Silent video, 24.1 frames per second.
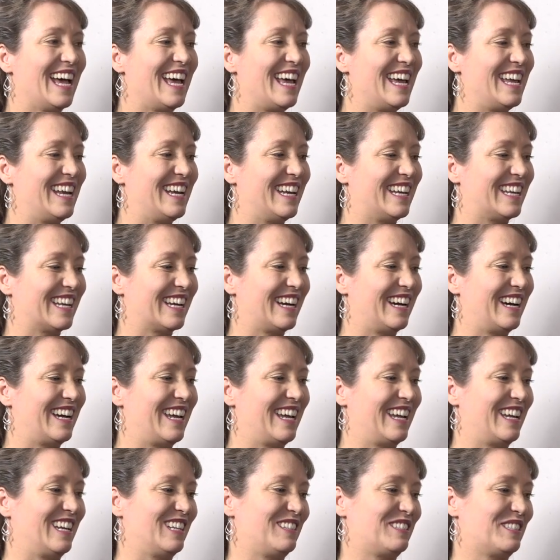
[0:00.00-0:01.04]
And
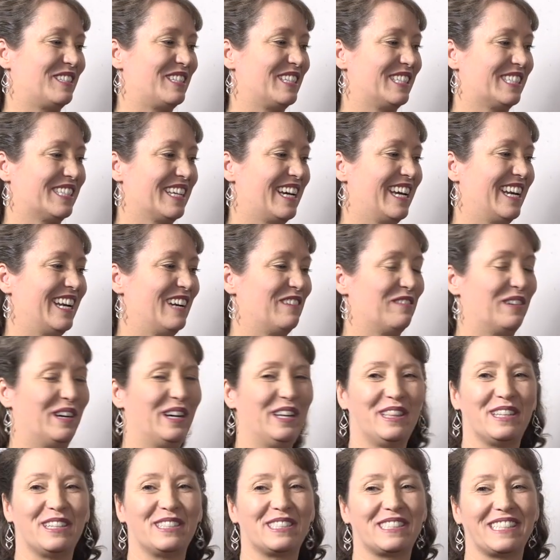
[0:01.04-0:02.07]
I decided,
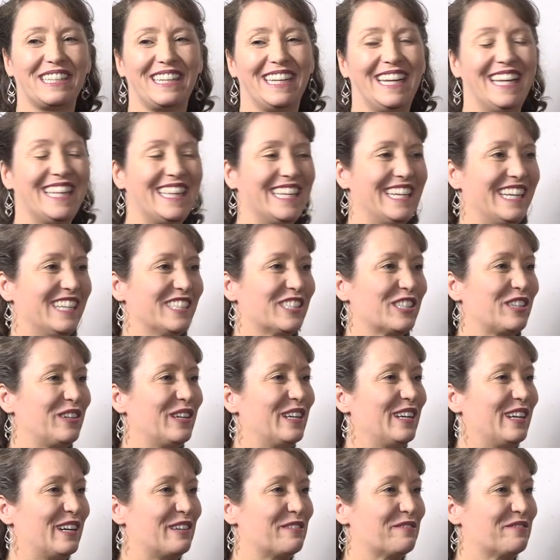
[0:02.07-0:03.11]
well, there's nothing else
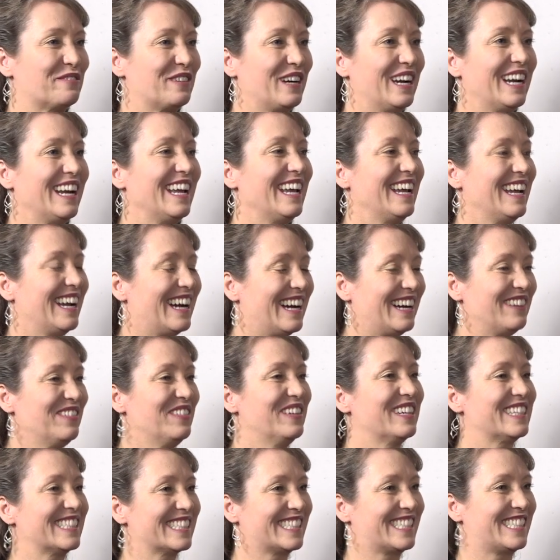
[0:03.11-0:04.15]
going on Friday. I
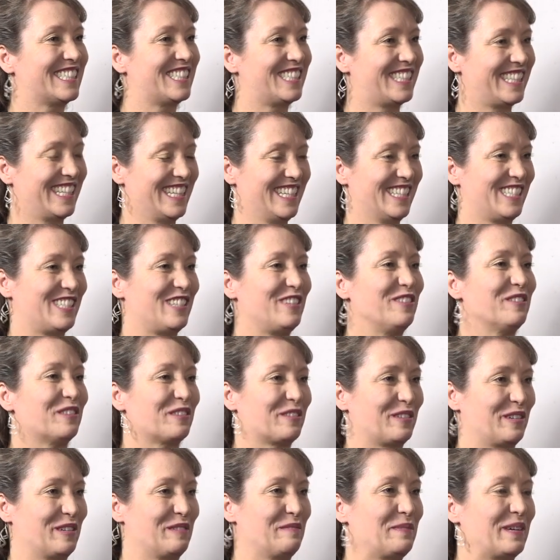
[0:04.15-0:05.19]
want to see this youth
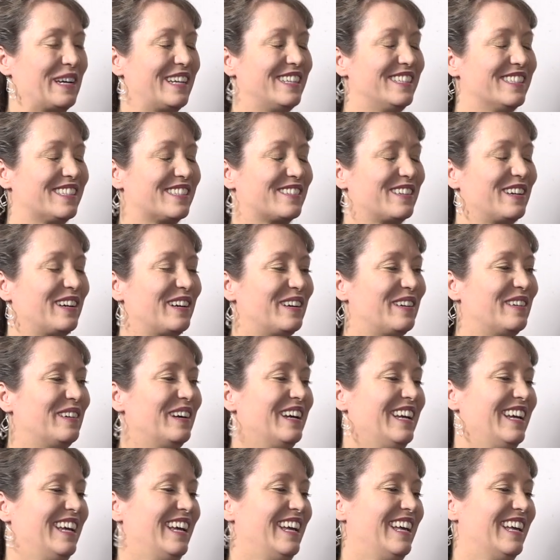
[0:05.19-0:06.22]
group. And so
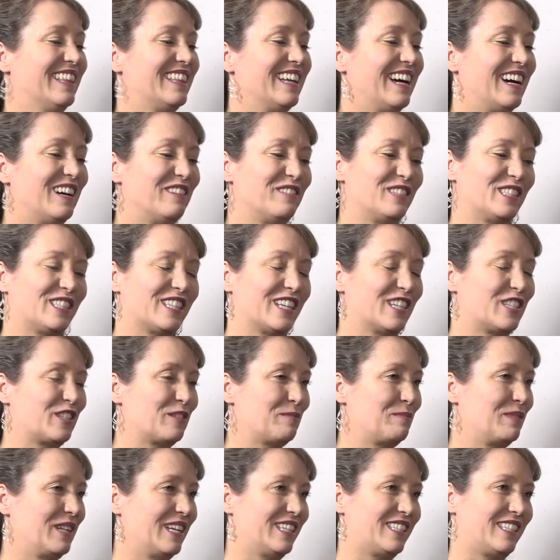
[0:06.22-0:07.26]
that was such a
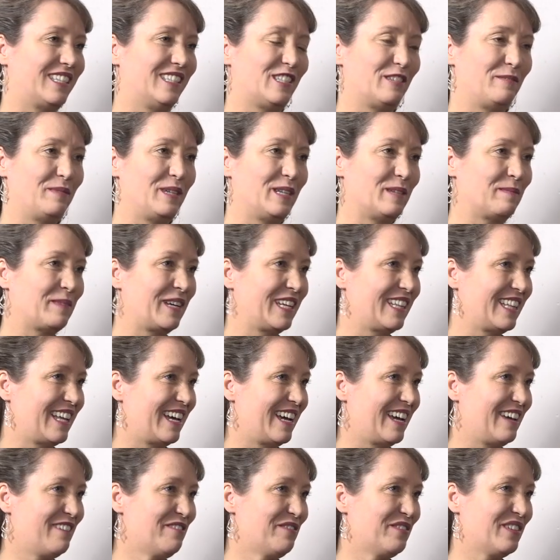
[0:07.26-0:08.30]
blessing to me in my
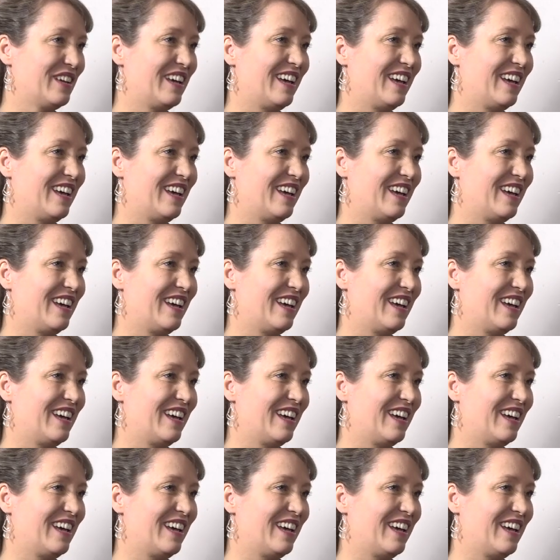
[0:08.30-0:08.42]
life.